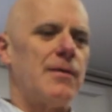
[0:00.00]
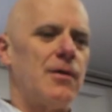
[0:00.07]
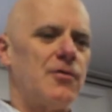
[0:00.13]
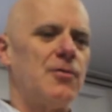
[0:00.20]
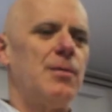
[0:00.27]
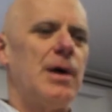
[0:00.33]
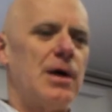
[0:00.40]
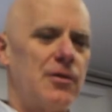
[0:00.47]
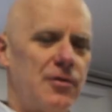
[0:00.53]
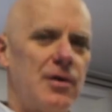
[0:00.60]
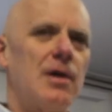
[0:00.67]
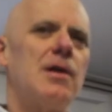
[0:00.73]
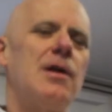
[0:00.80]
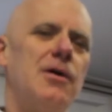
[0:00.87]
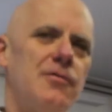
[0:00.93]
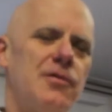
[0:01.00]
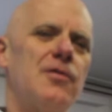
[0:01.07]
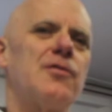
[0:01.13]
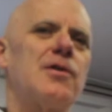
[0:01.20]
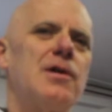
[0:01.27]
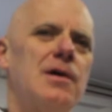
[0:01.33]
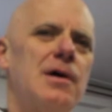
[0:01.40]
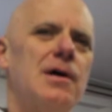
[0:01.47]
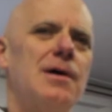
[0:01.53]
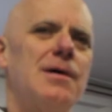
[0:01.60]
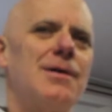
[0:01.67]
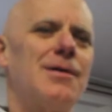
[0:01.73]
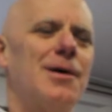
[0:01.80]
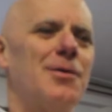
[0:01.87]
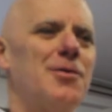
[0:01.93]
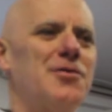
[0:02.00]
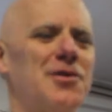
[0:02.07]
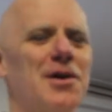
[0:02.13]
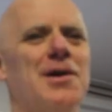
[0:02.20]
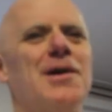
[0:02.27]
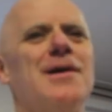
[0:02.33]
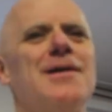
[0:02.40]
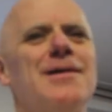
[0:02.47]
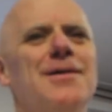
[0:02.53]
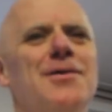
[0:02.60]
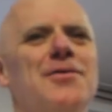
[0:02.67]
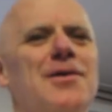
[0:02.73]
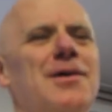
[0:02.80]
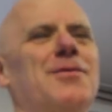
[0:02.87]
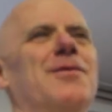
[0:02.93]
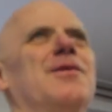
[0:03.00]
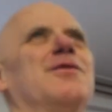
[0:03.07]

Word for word: That's a magazine I loved as a kid, and here I was in it, and I was like,